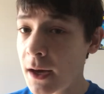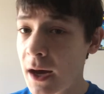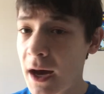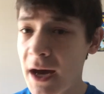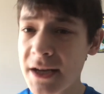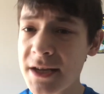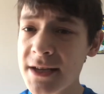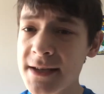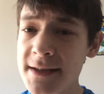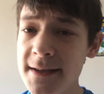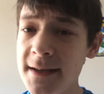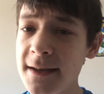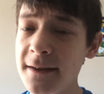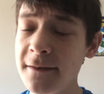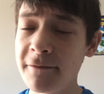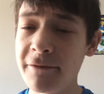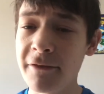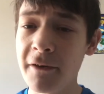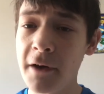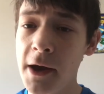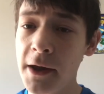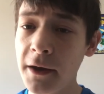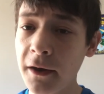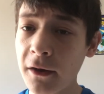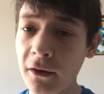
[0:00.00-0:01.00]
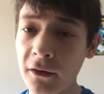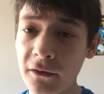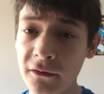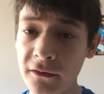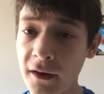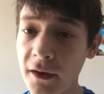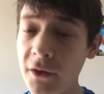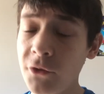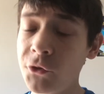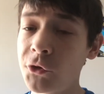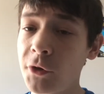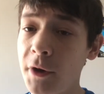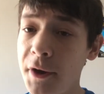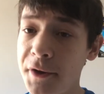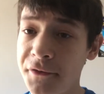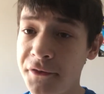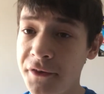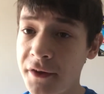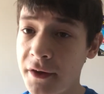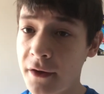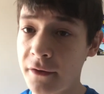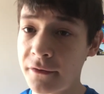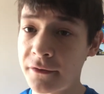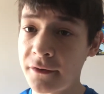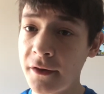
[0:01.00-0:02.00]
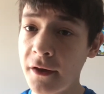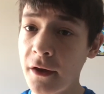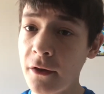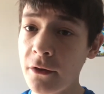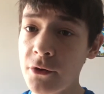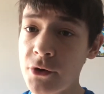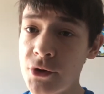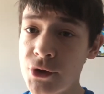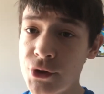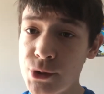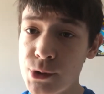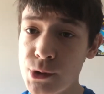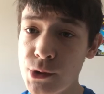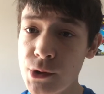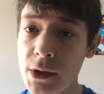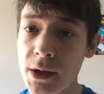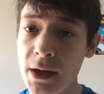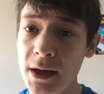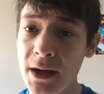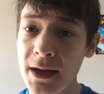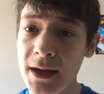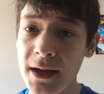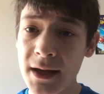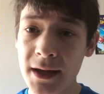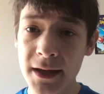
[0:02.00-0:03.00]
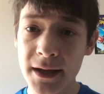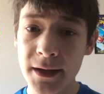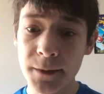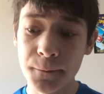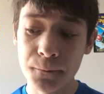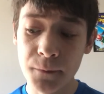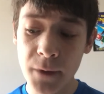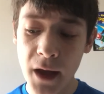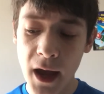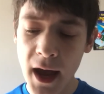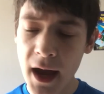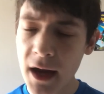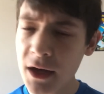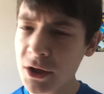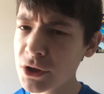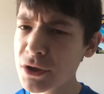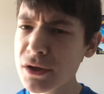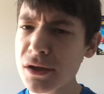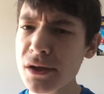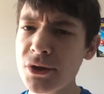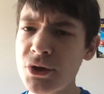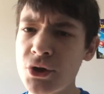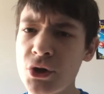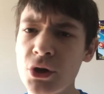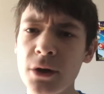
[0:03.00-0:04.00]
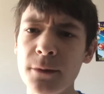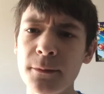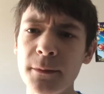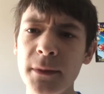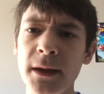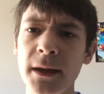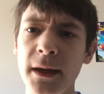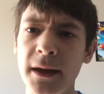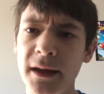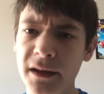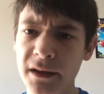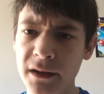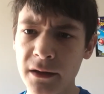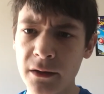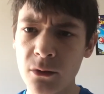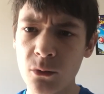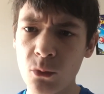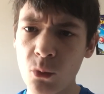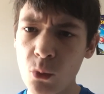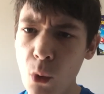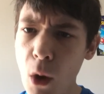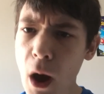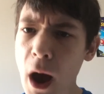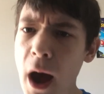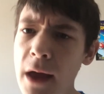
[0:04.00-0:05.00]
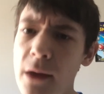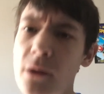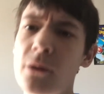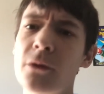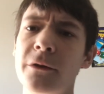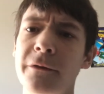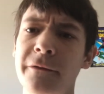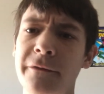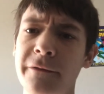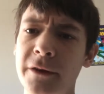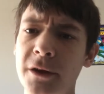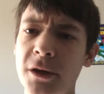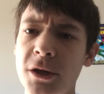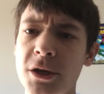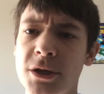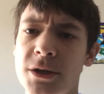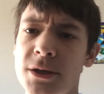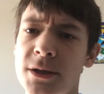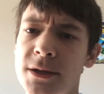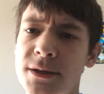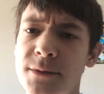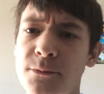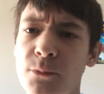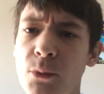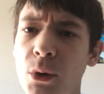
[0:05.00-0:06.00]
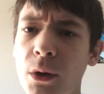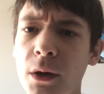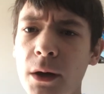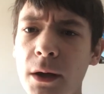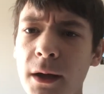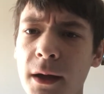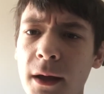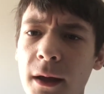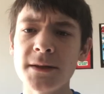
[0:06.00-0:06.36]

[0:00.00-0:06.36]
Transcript: I just didn't find it as interesting as the other two. it actually took me a while to finish this book.